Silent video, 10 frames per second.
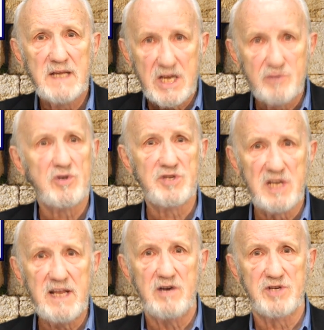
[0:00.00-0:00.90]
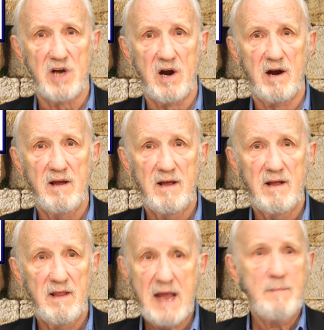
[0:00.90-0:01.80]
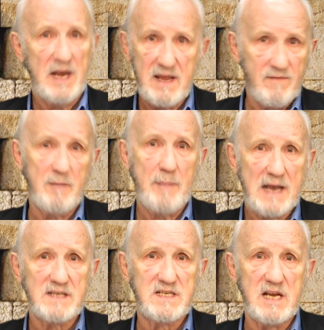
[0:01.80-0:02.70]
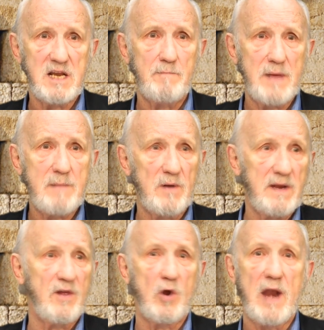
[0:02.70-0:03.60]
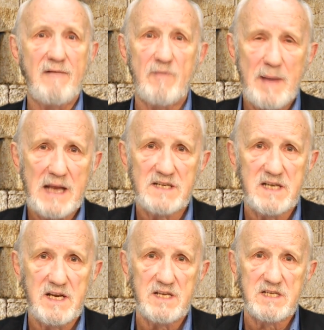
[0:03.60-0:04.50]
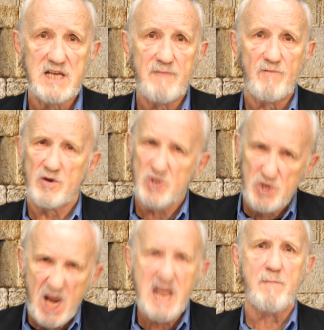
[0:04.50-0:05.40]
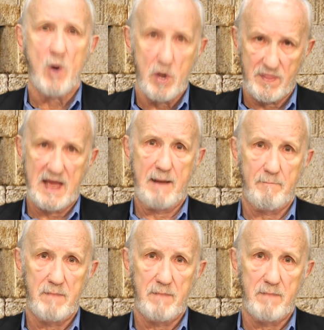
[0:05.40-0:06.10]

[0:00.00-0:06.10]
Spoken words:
Israel's leaders are. They believe in a Palestinian people and they're going to have a Palestinian state for shame on them.